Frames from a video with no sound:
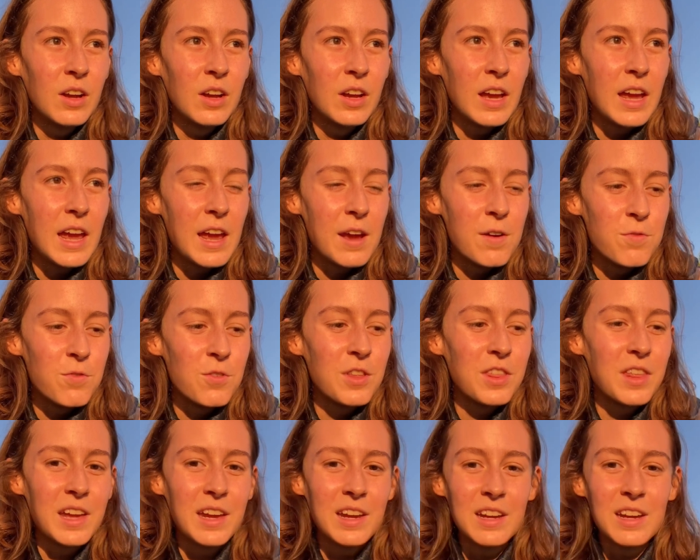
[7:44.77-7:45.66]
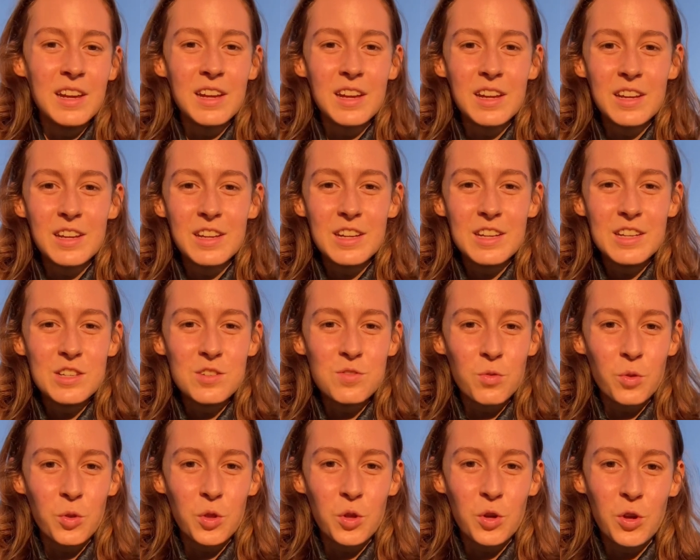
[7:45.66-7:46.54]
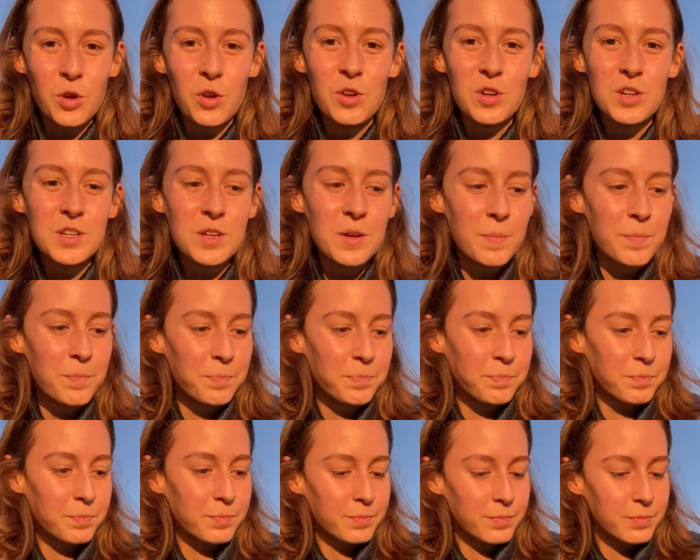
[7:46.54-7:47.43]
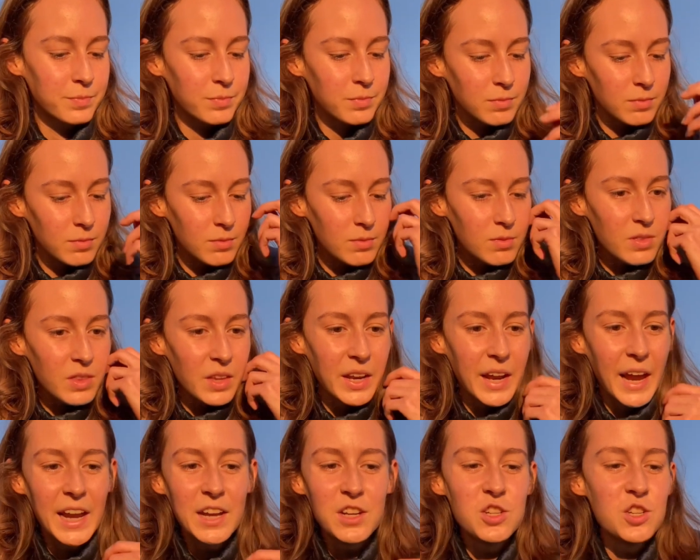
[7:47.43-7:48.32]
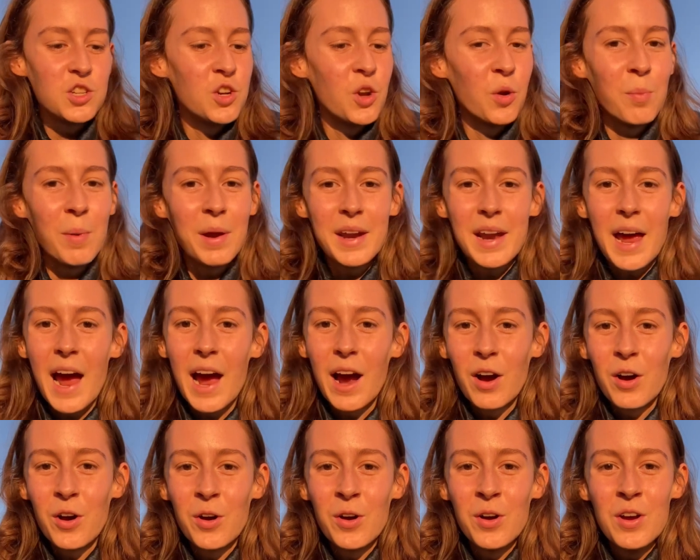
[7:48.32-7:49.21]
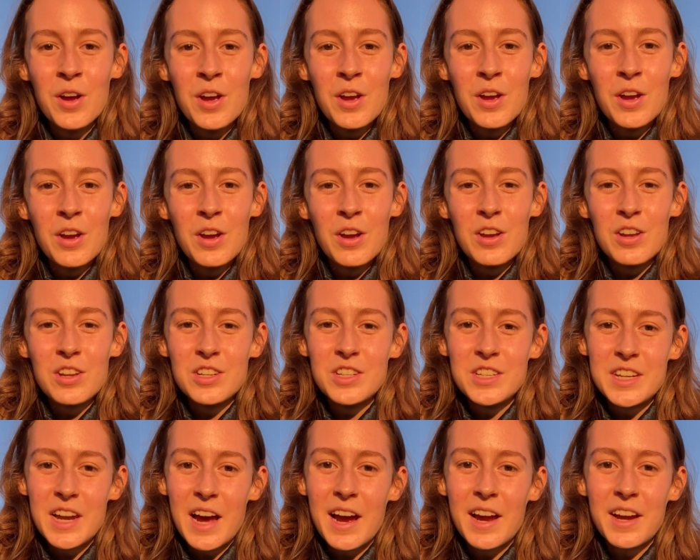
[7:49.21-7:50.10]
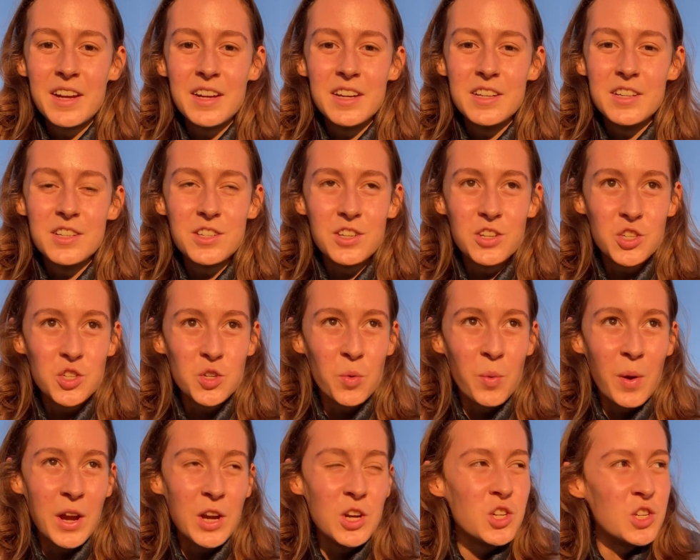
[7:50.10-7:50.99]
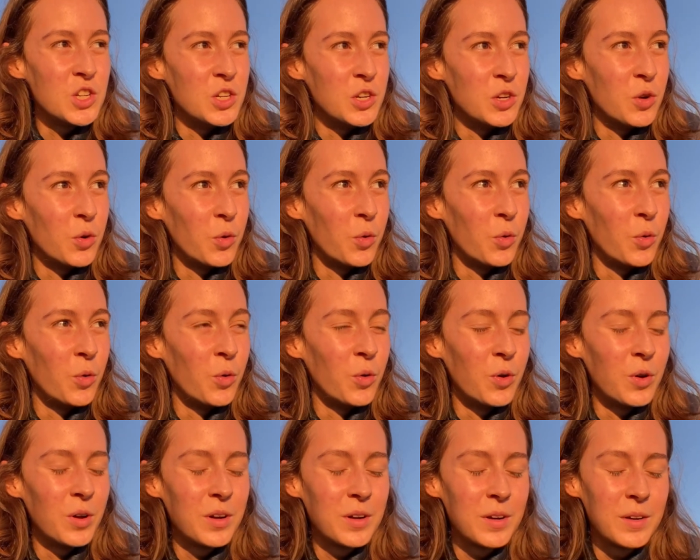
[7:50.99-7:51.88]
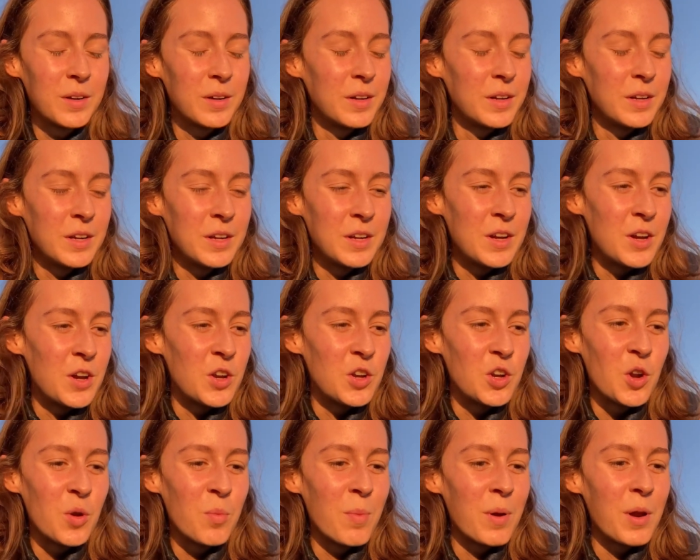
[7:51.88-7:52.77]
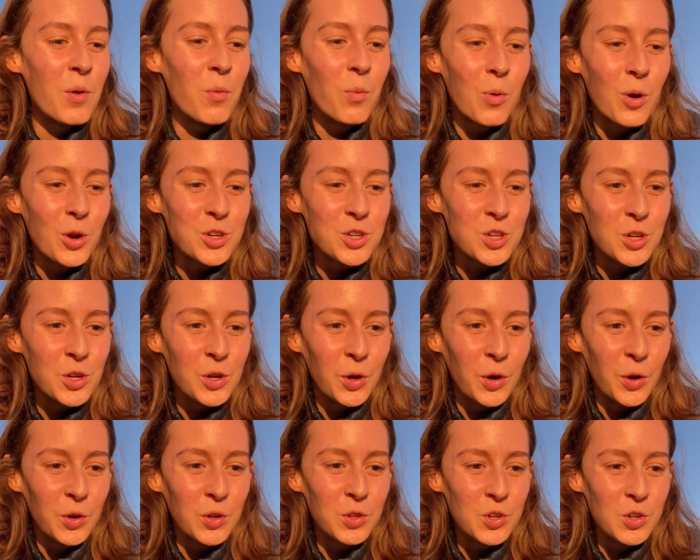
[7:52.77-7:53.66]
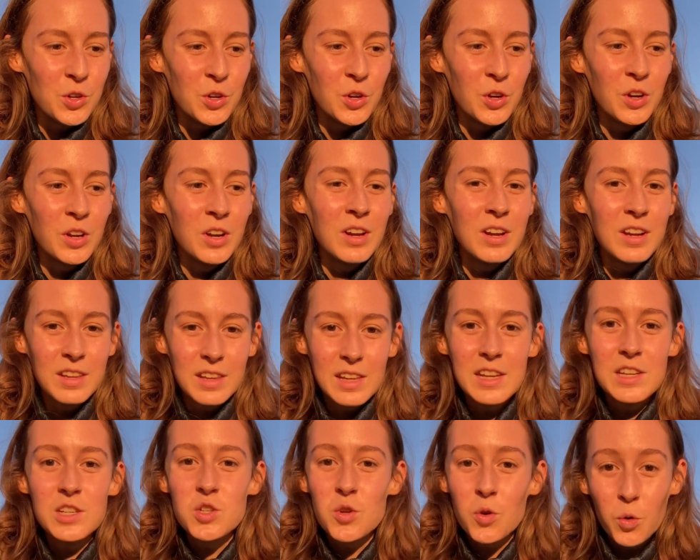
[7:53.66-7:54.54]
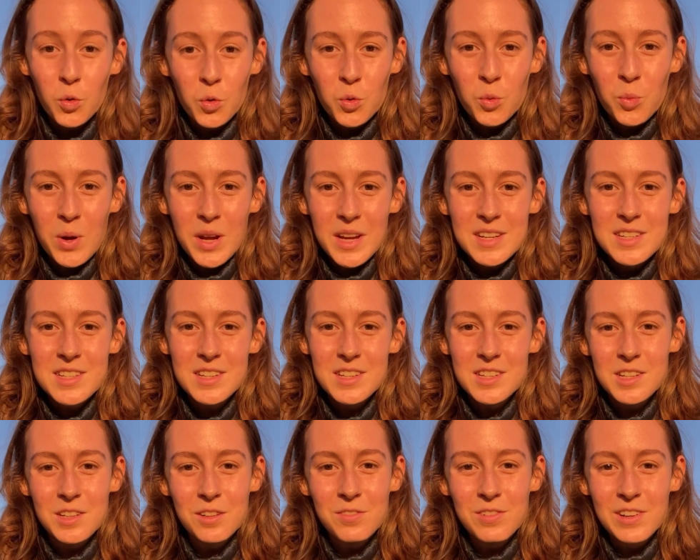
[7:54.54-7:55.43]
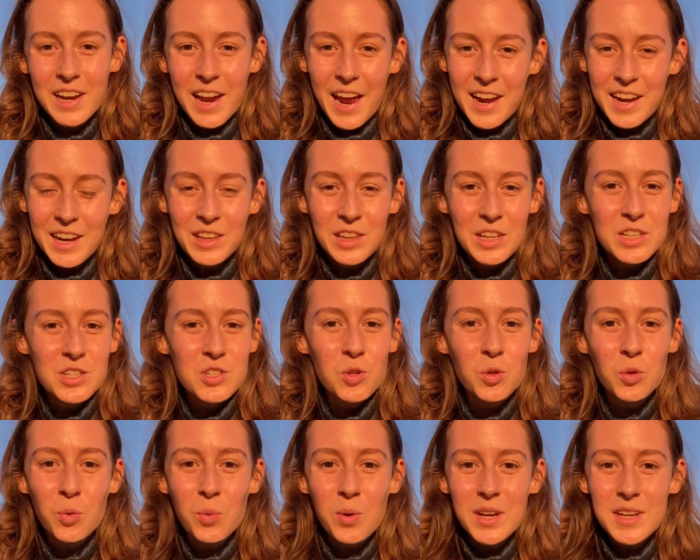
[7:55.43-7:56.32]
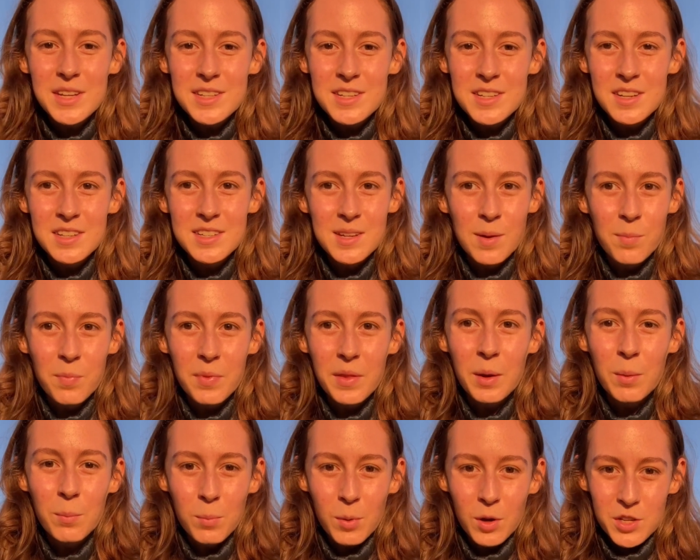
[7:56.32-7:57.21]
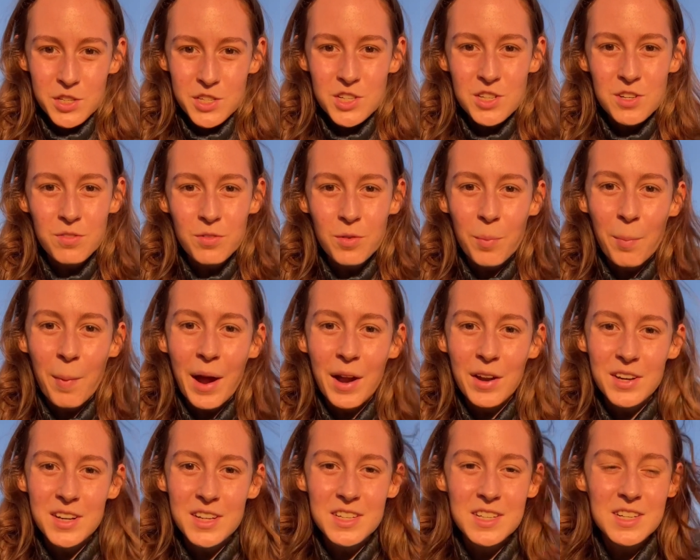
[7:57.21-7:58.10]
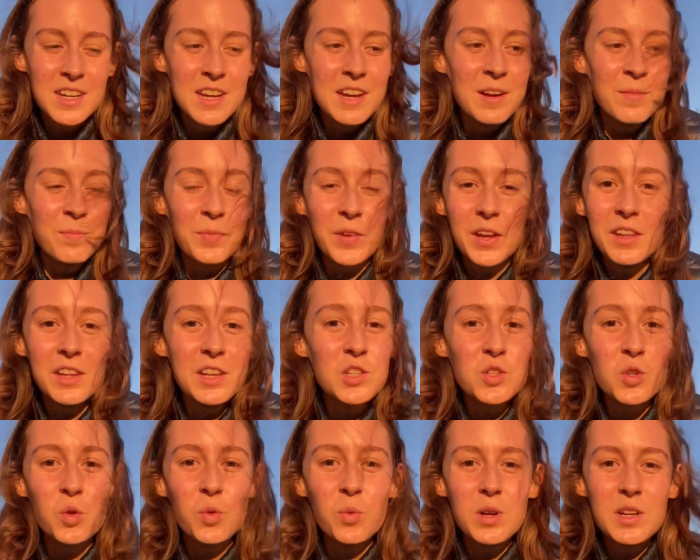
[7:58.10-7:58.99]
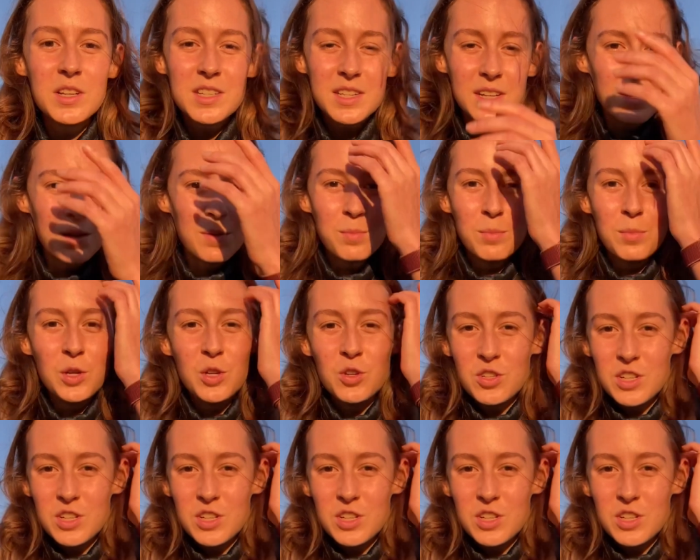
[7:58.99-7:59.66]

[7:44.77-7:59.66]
everything is for the good. And no matter how dire a situation or no matter what you go through, there's always a silver lining, there's always something positive about it, and there's always beauty